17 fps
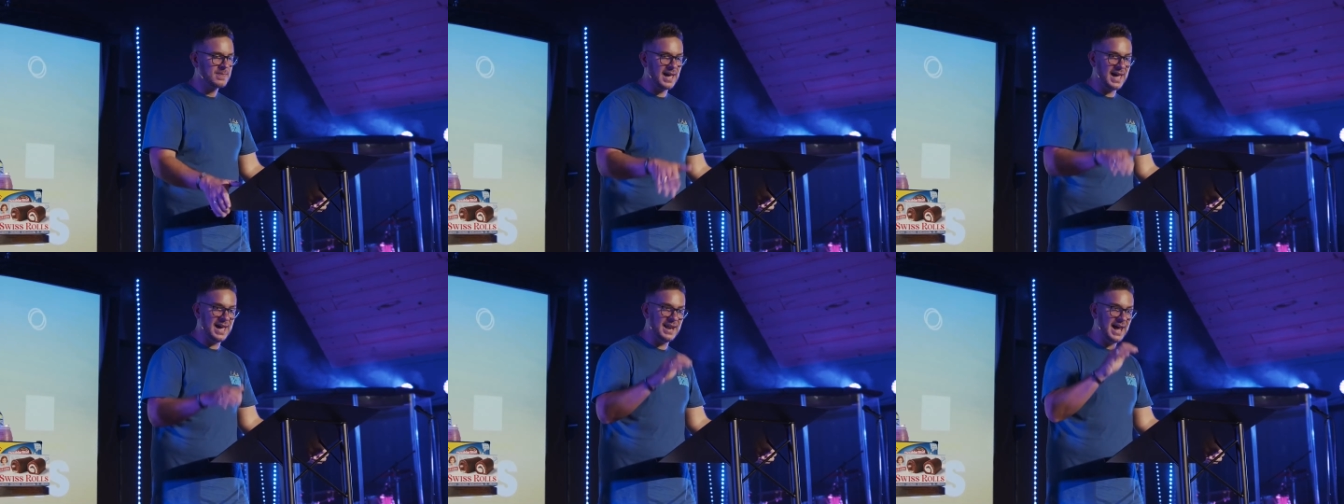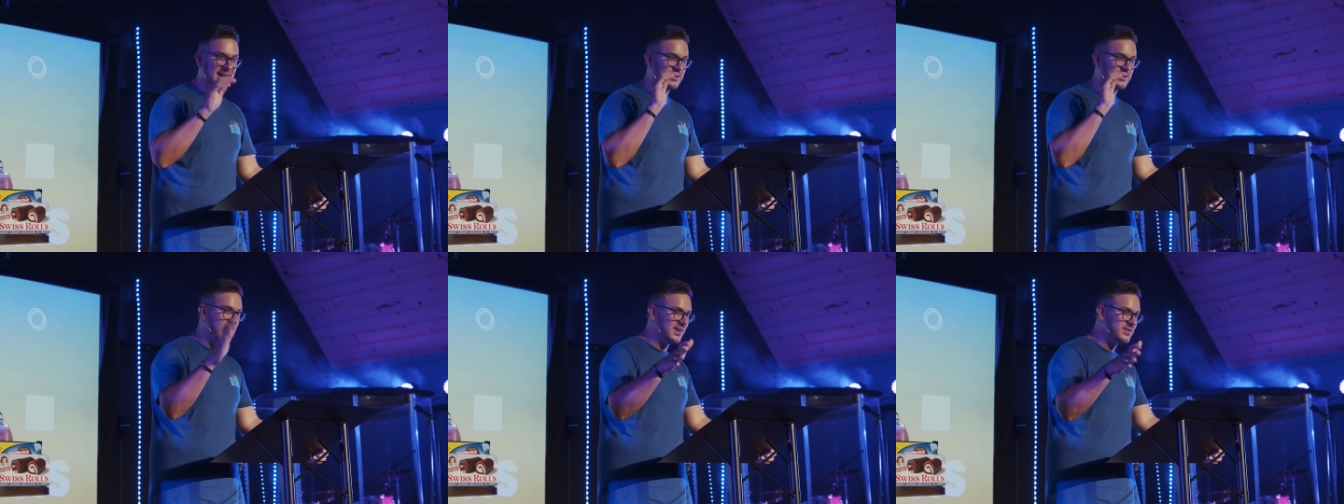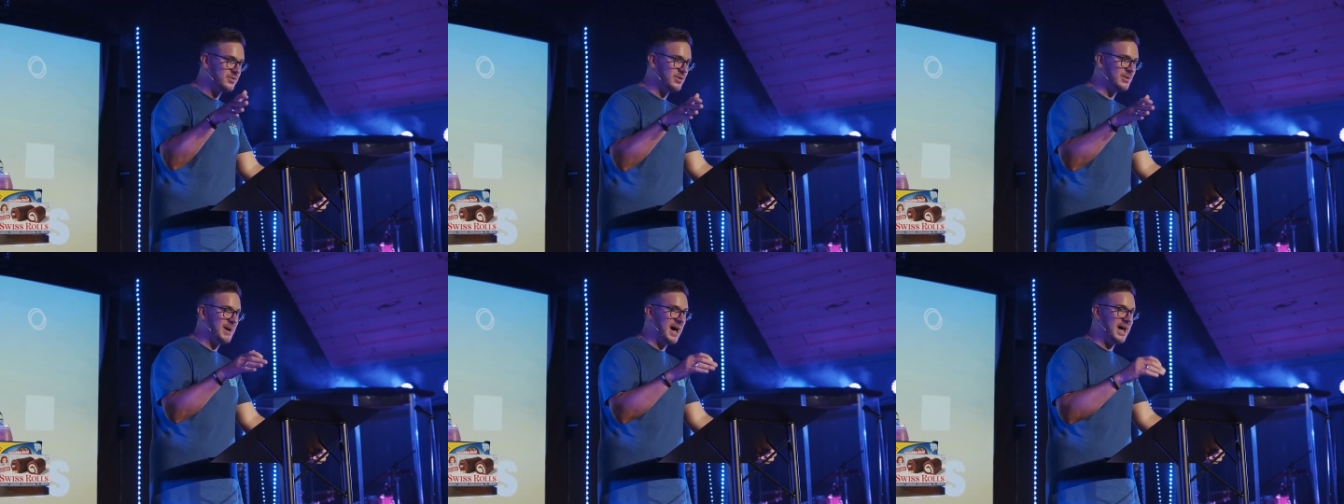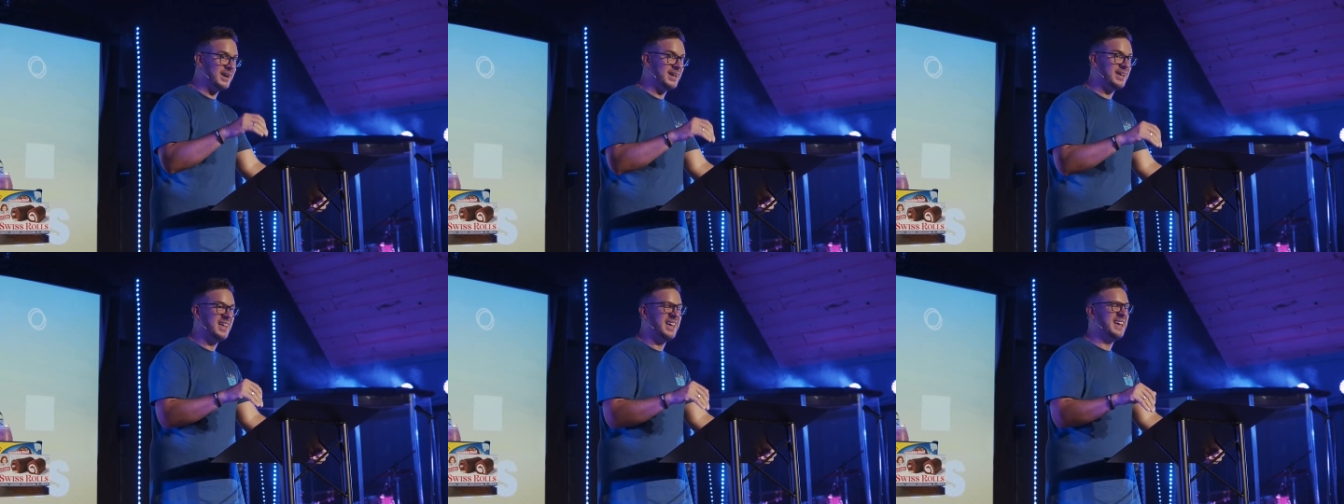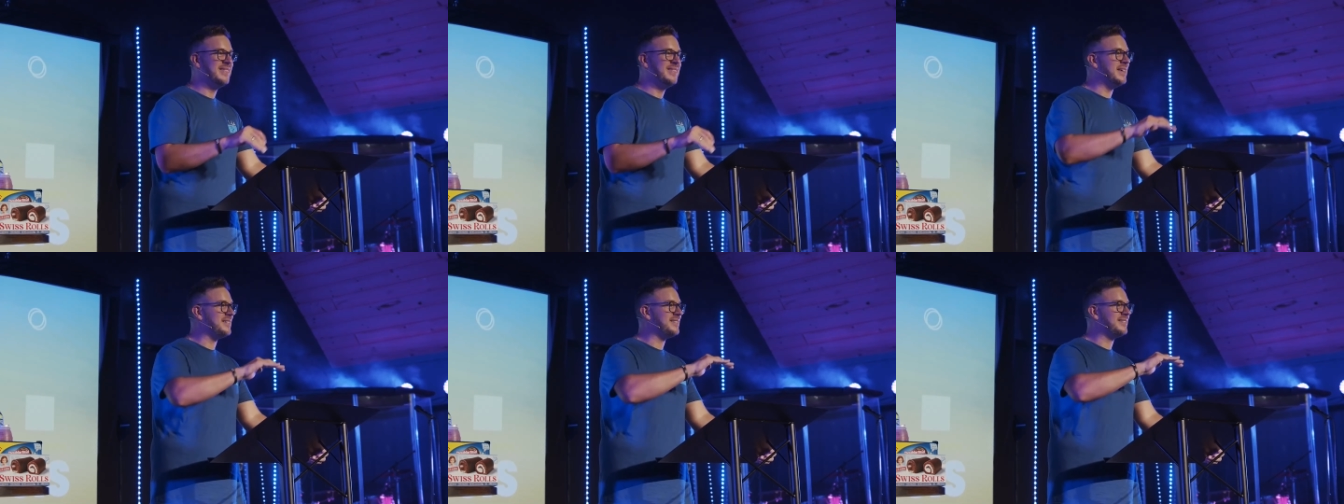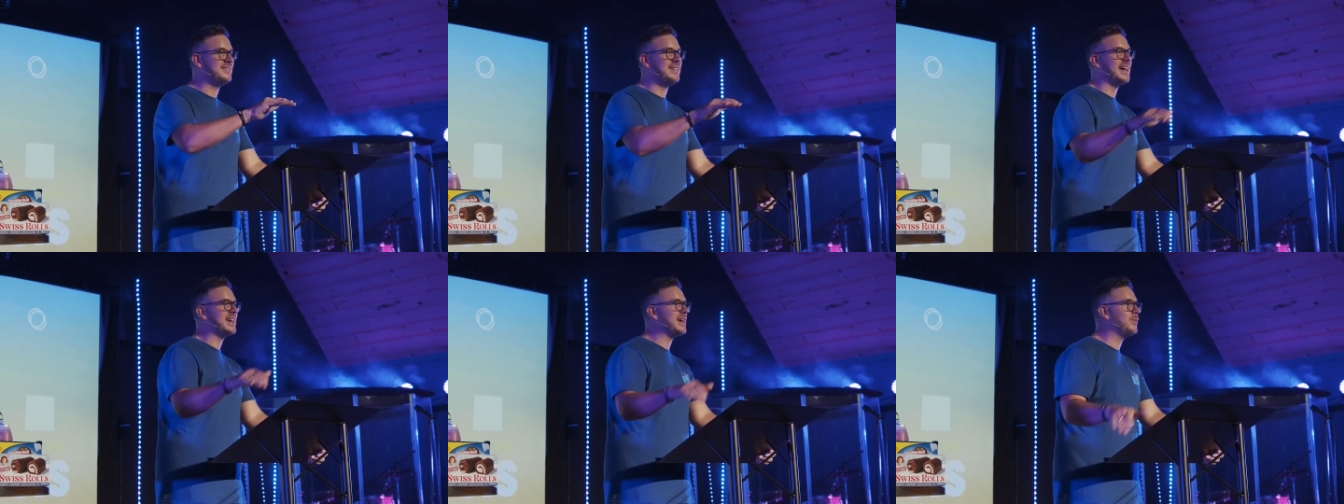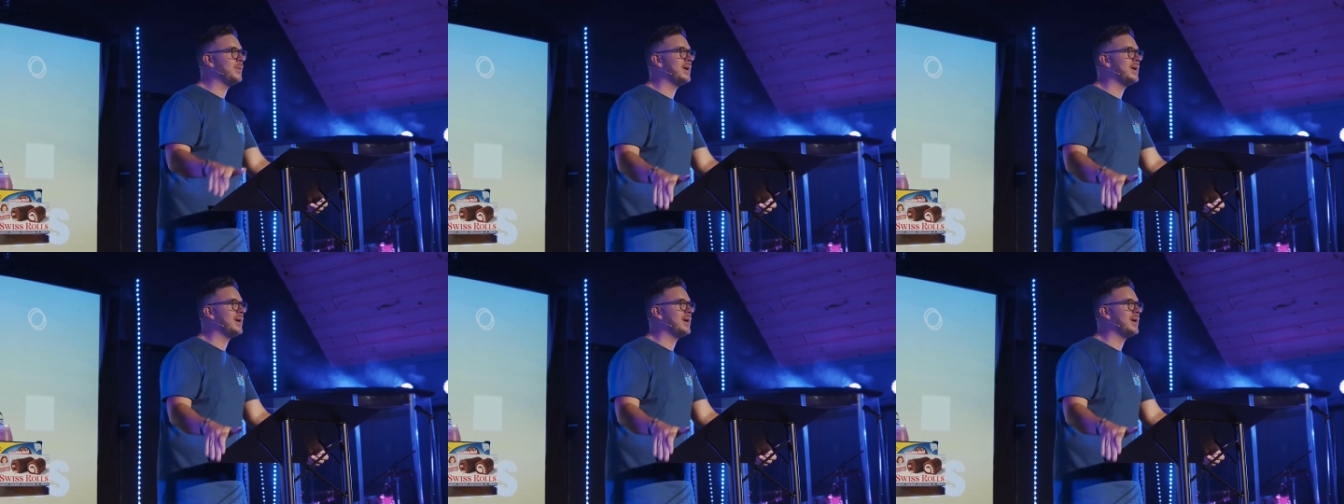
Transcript: And I talked to her about it. The second